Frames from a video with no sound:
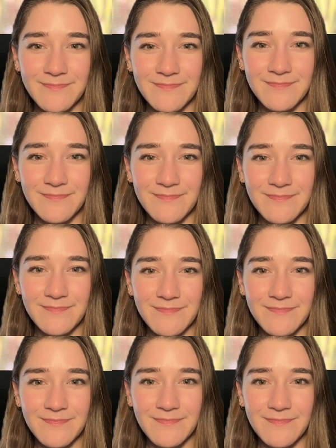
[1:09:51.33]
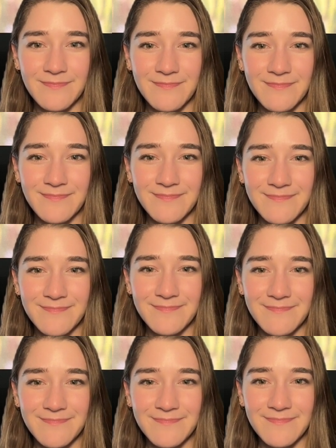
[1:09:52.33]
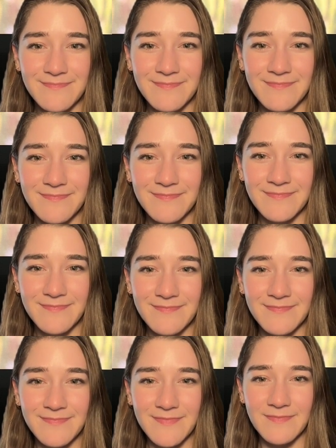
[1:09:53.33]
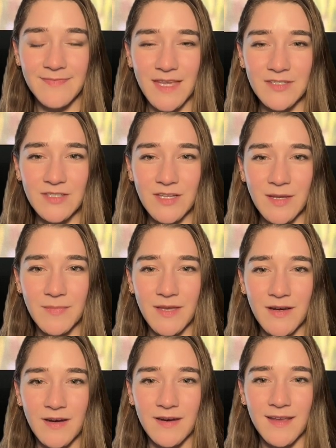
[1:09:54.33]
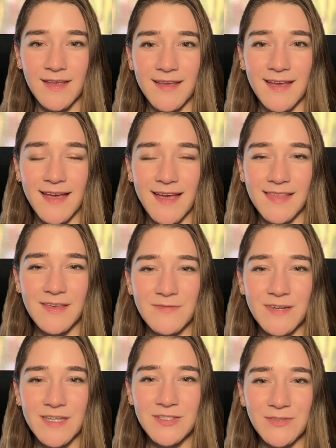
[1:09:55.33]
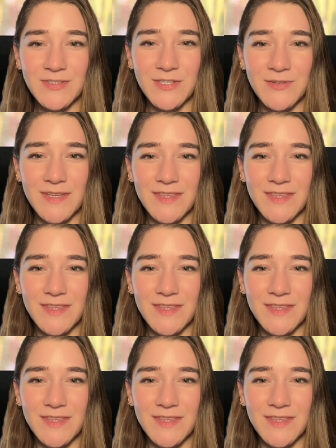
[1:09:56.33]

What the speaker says: I'm catching up here. I love Rachel too. I think she's a great casting. She's great.